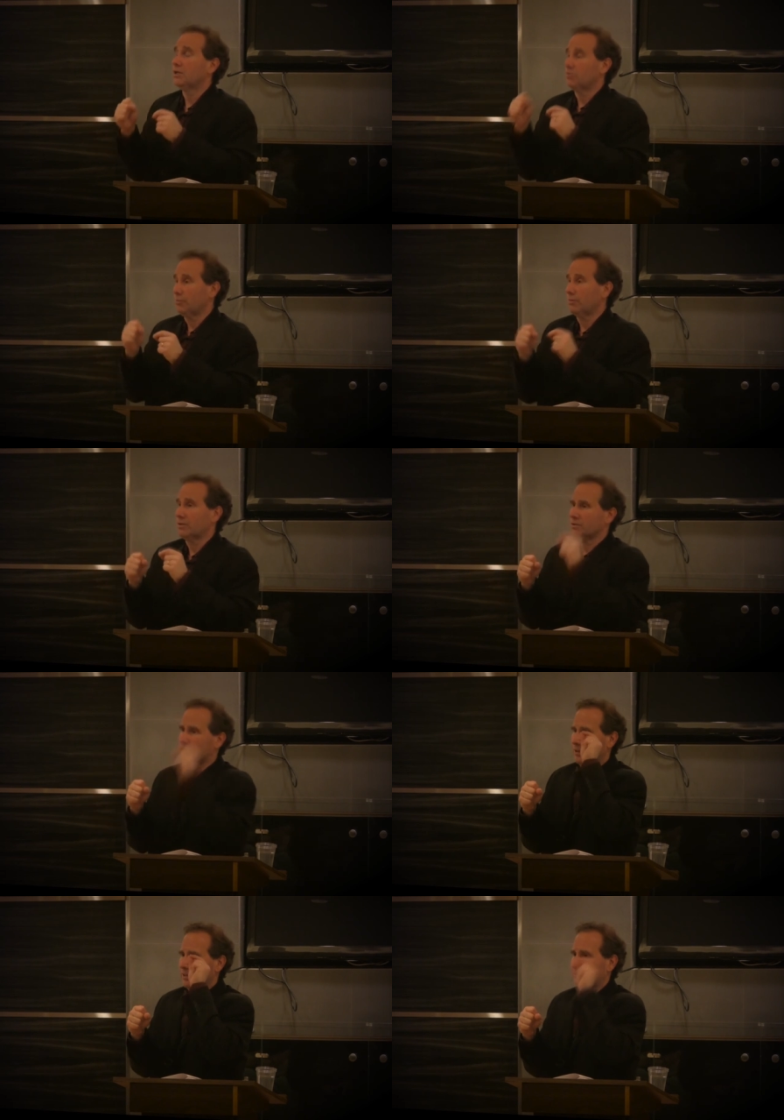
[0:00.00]
The re the,
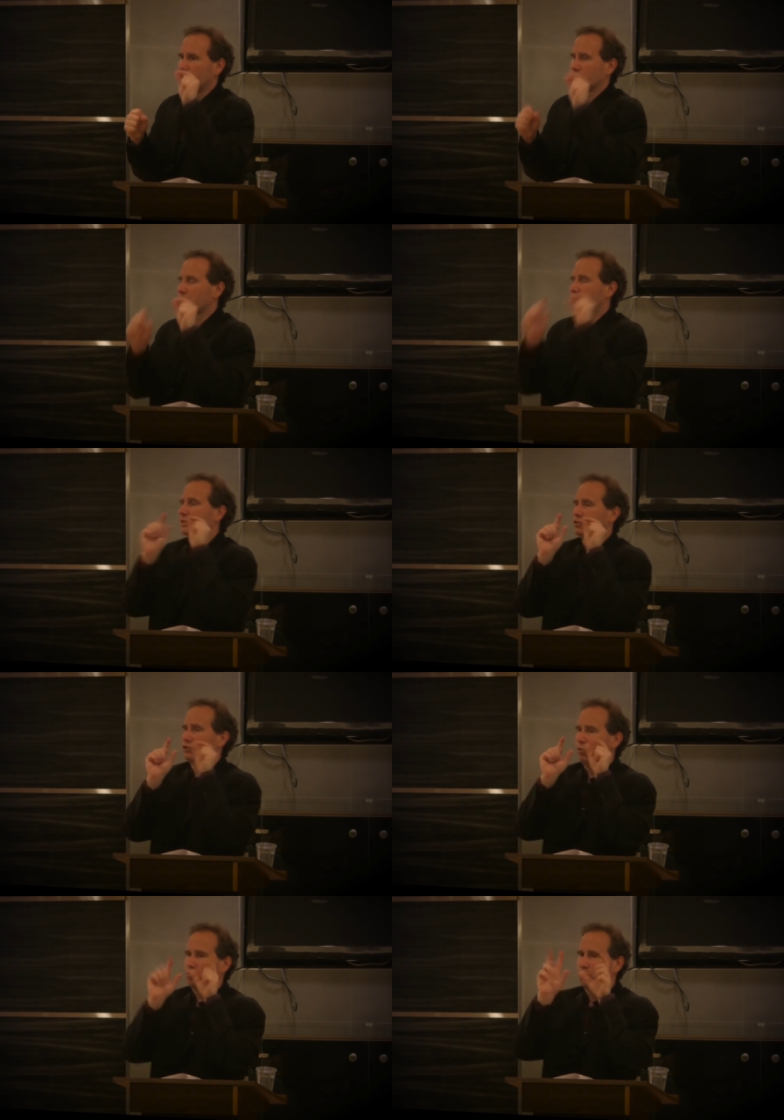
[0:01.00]
so as opposed to it,
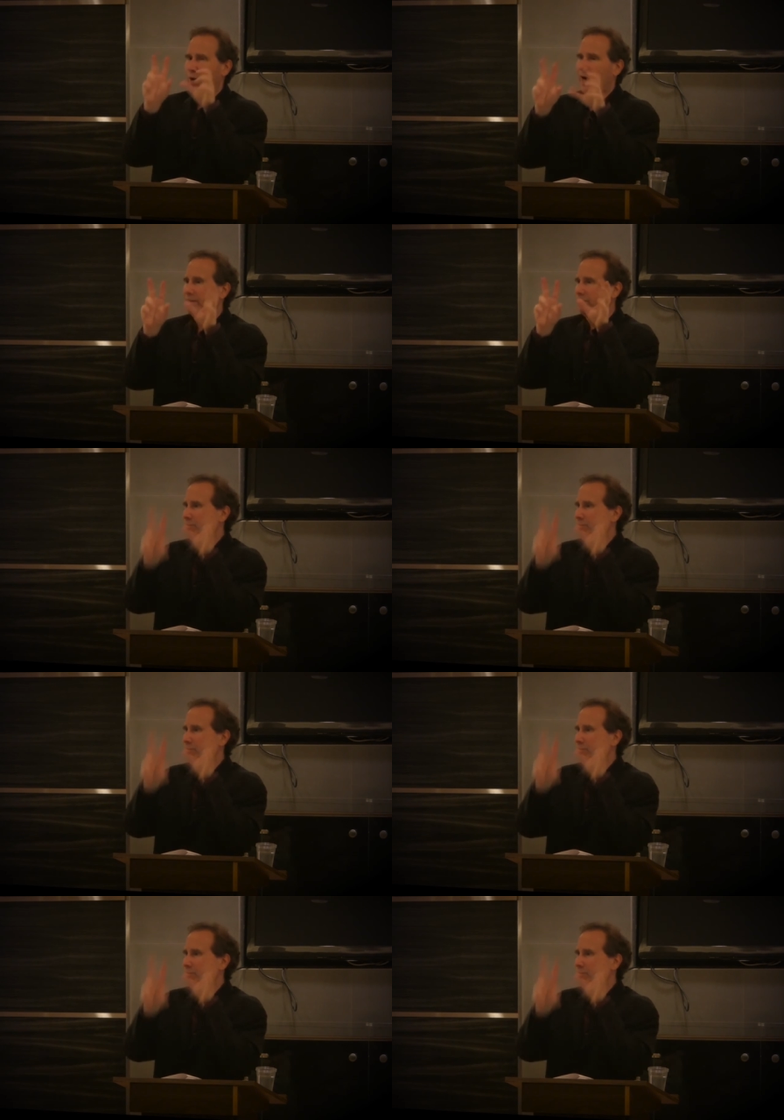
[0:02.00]
there's no right of